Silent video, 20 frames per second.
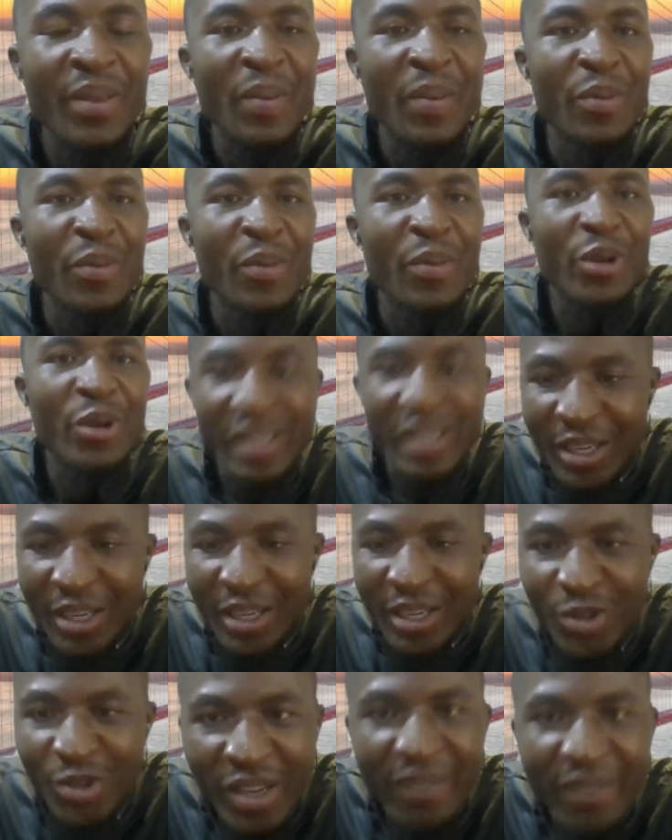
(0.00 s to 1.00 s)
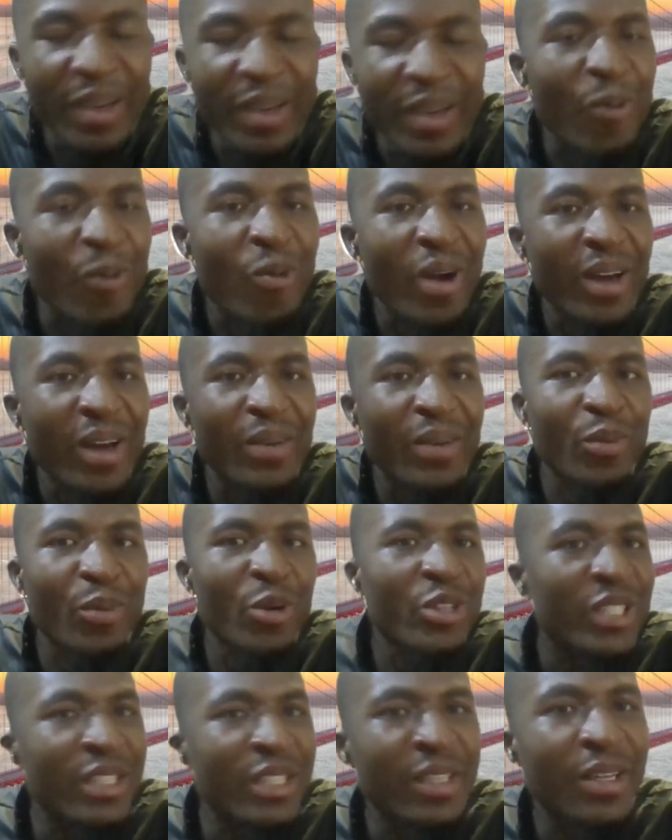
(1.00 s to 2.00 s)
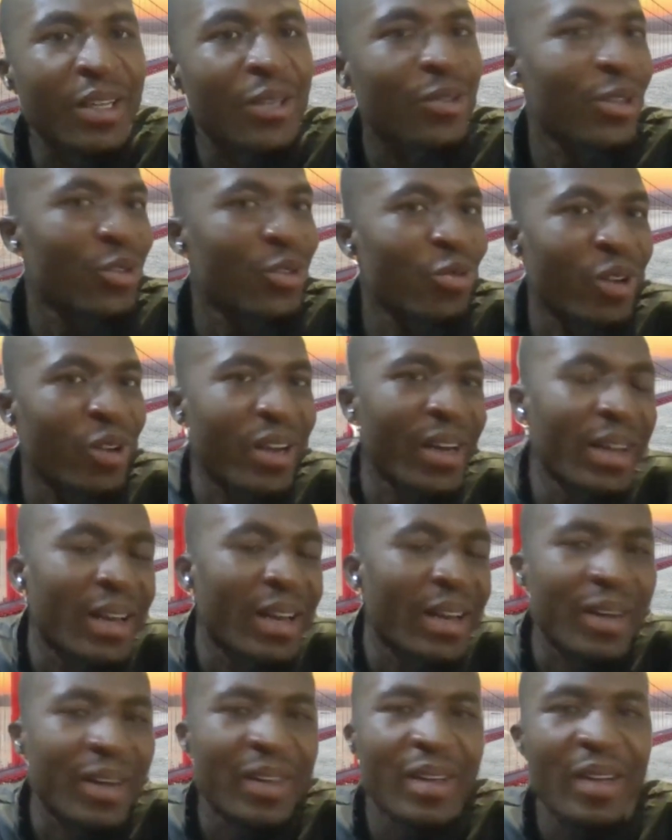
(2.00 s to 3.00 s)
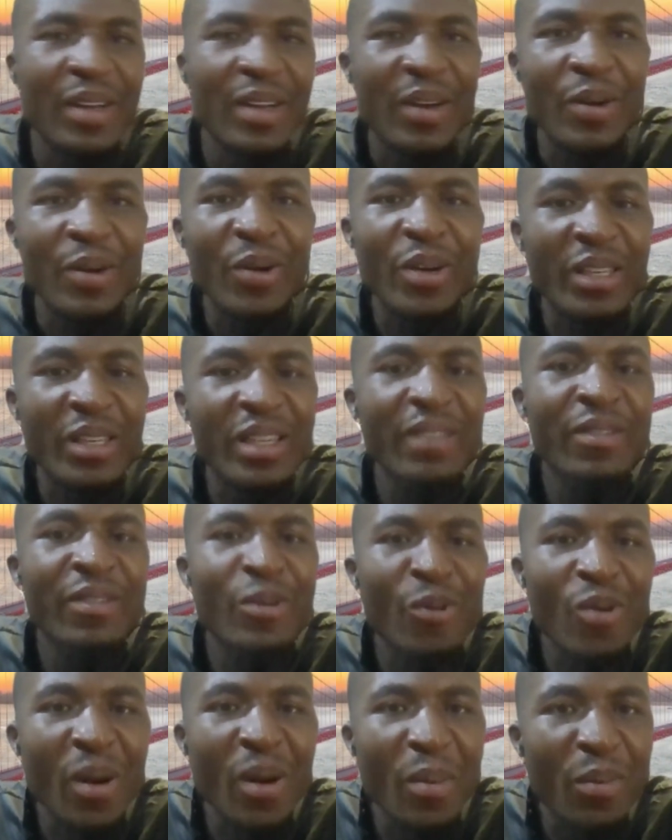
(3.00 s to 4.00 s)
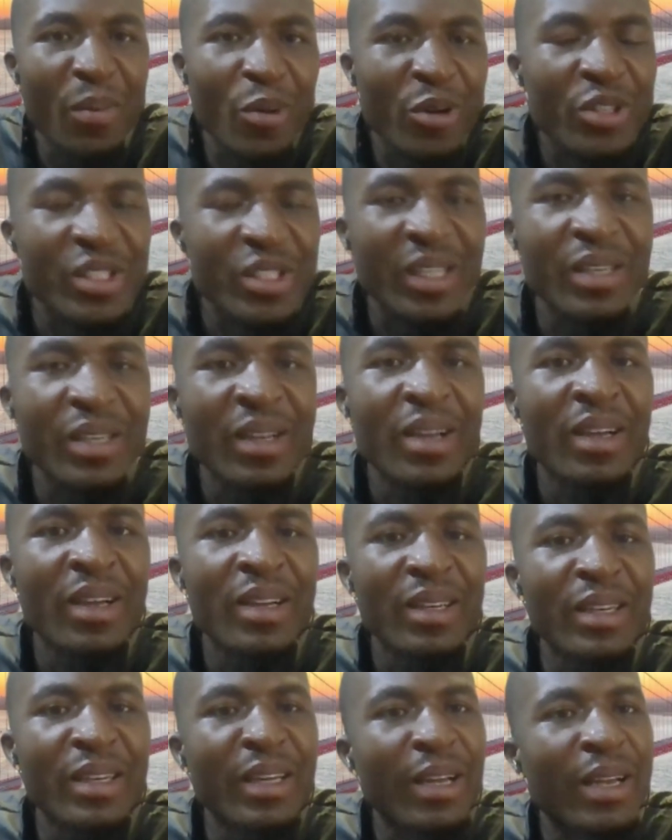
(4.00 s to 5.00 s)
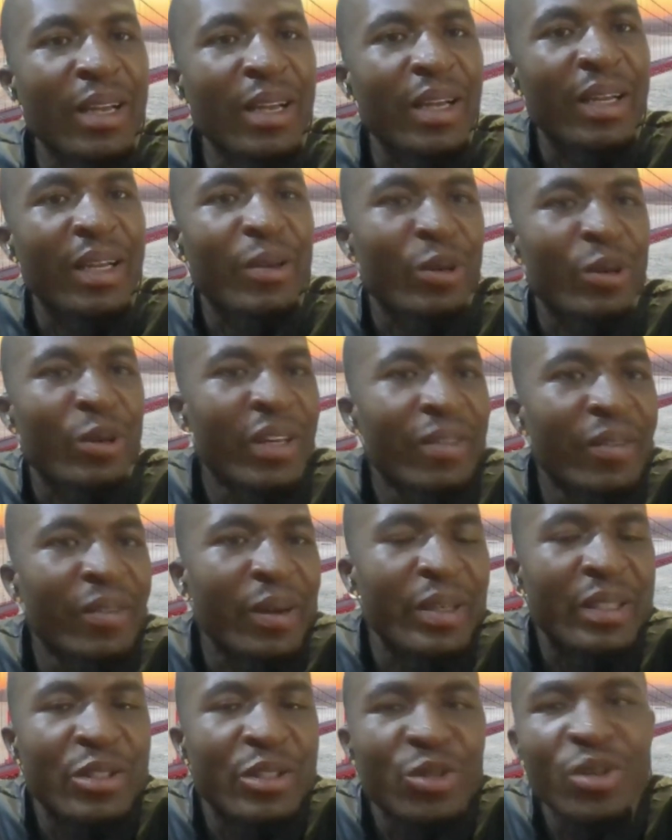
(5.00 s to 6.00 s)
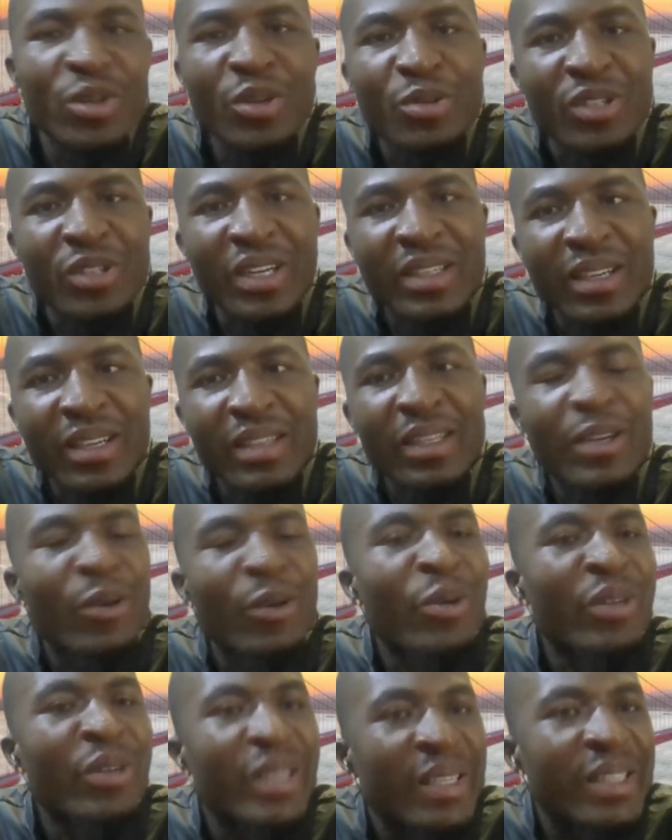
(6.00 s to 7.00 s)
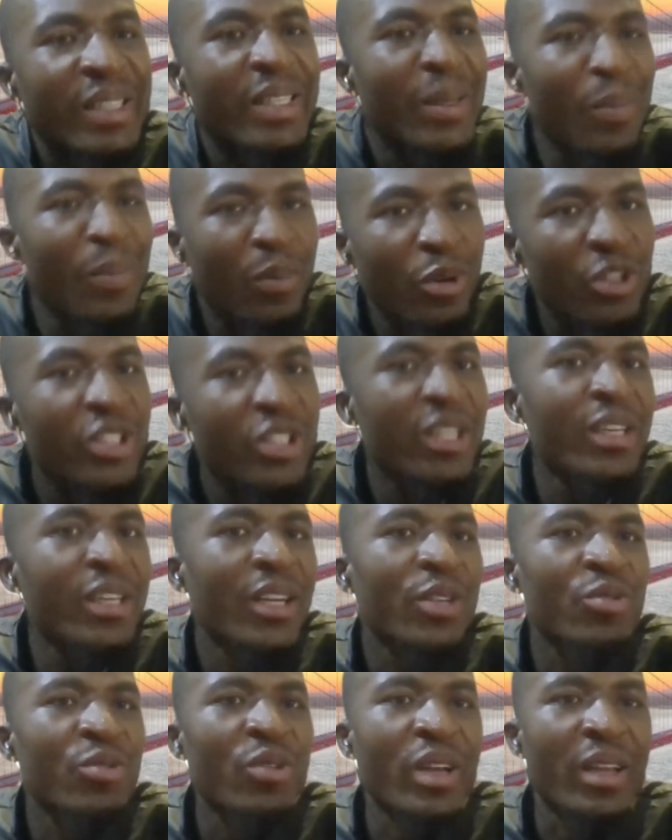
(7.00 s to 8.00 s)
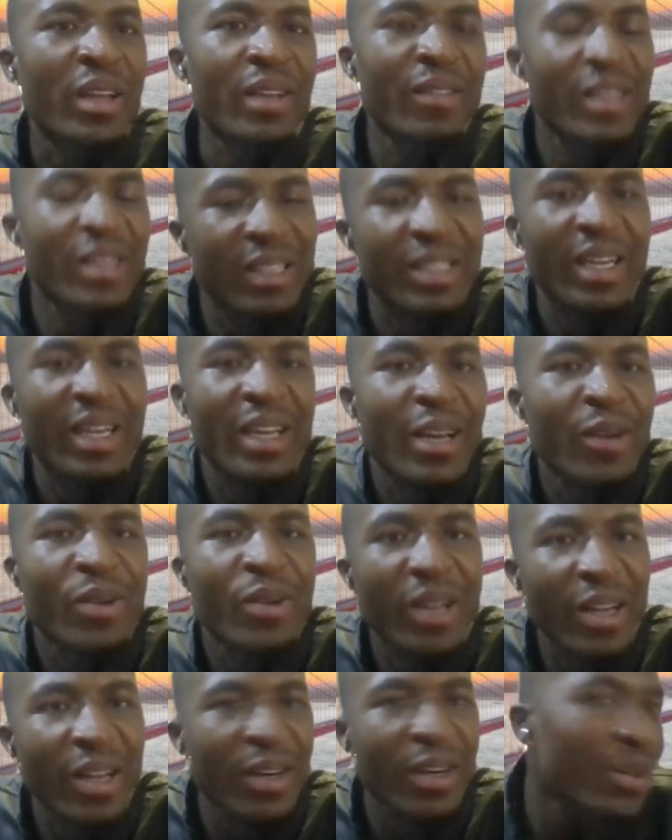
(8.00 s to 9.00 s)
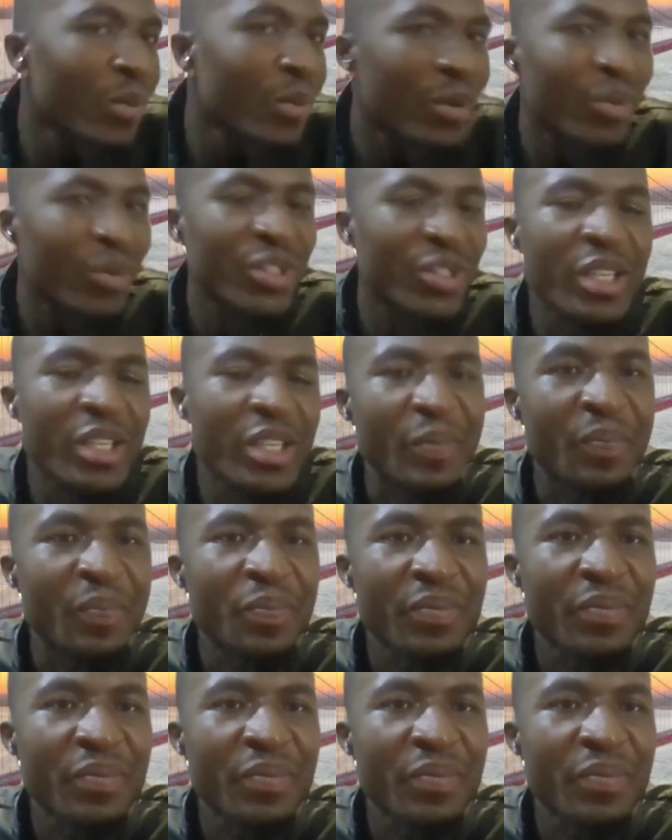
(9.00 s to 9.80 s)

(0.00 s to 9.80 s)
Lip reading: because it's actually leaving a one blockchain network to another, or it's leaving one blockchain. It is going to transact it on the same blockchain network. If it is Cardano chain,